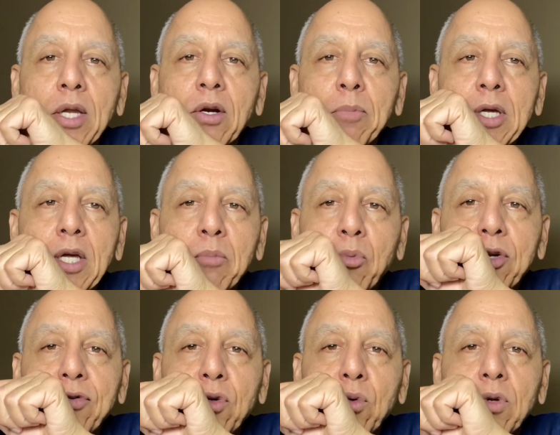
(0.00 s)
They're going to be hitting pretty
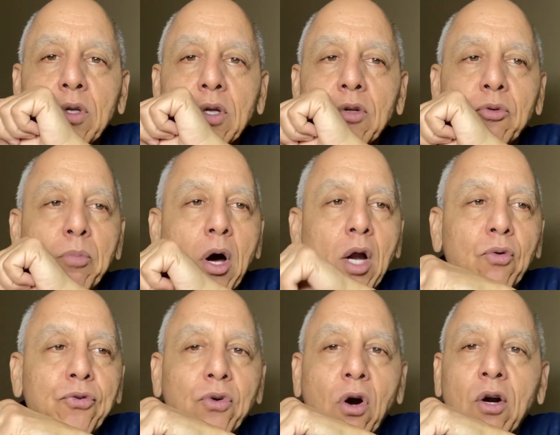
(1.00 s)
soon. The spawn will
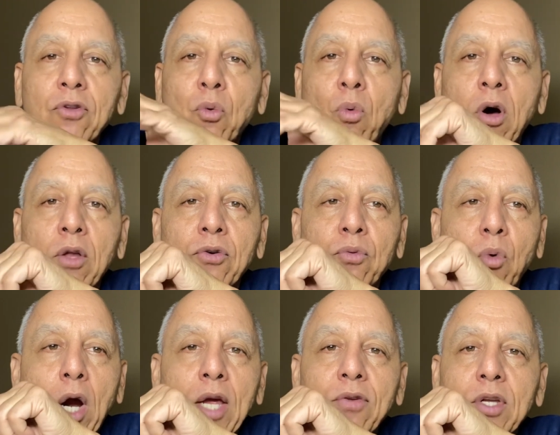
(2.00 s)
start. The water's
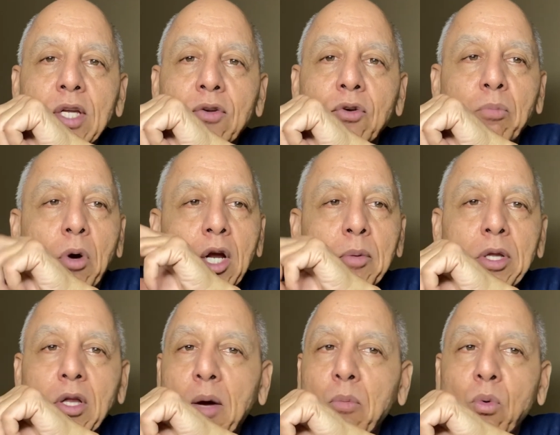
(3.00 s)
rising. There's probably going to be
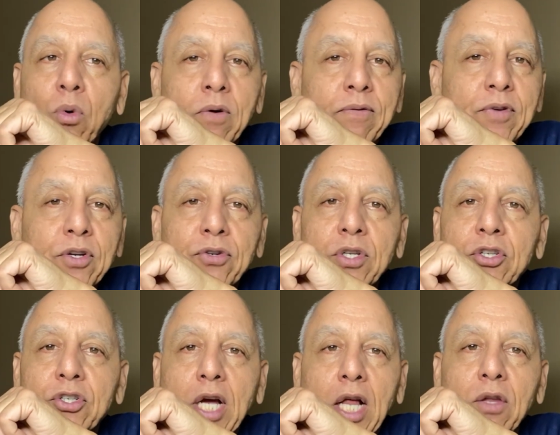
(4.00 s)
a lot more fish in
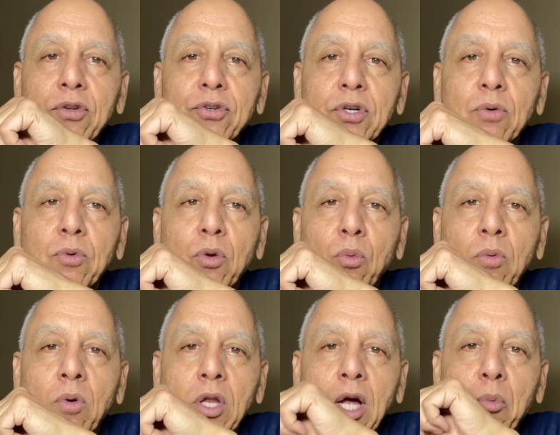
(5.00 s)
shallow this year with a
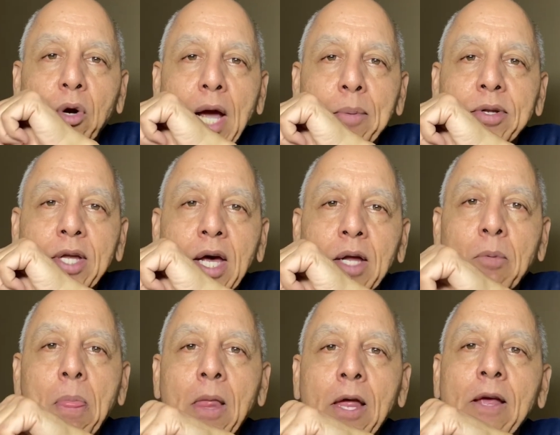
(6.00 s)
lot more
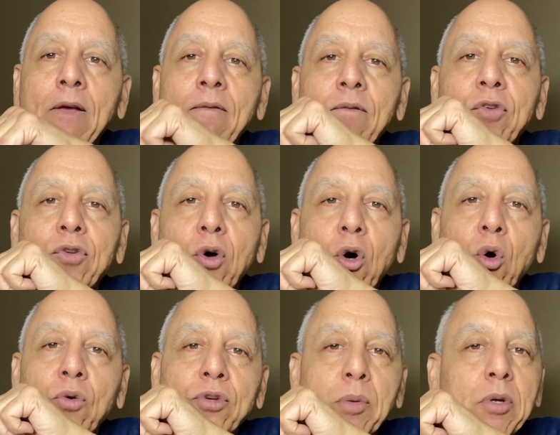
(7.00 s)
habitat. So
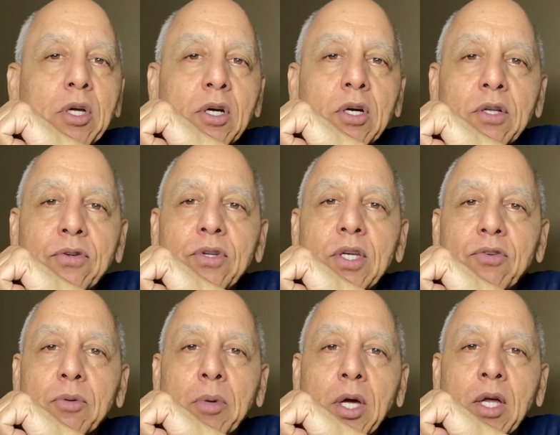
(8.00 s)
it's going to be a good
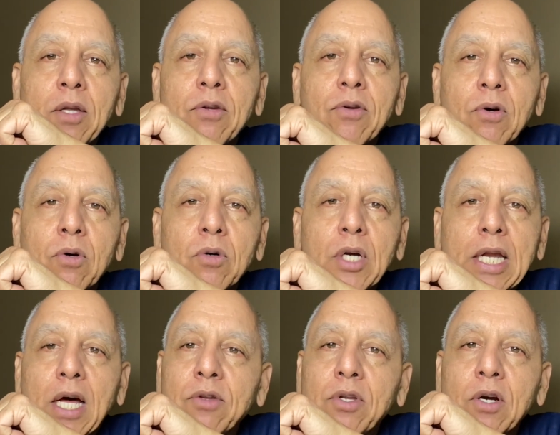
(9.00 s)
season, man. So get
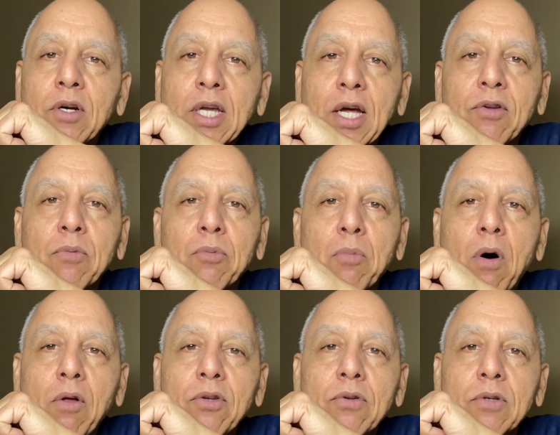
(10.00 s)
out there and catch some
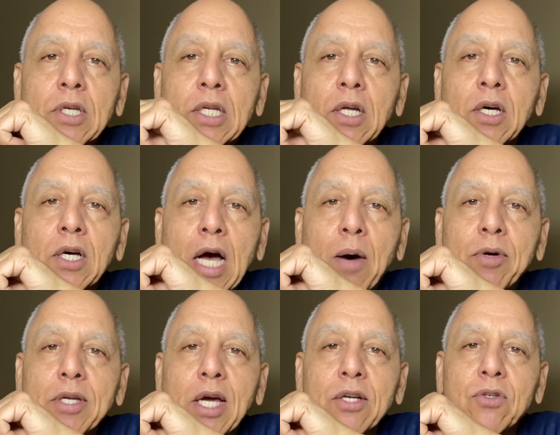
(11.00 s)
smallies. And I will
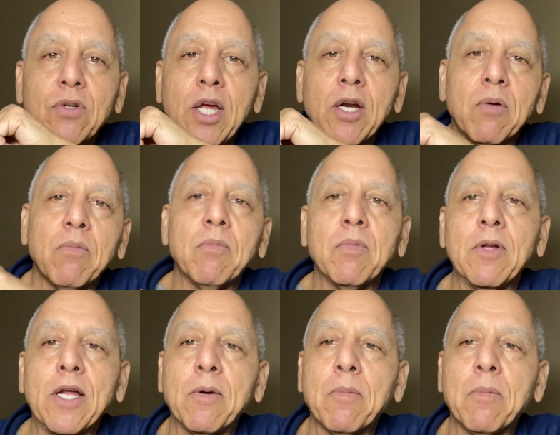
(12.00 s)
catch you later. Later.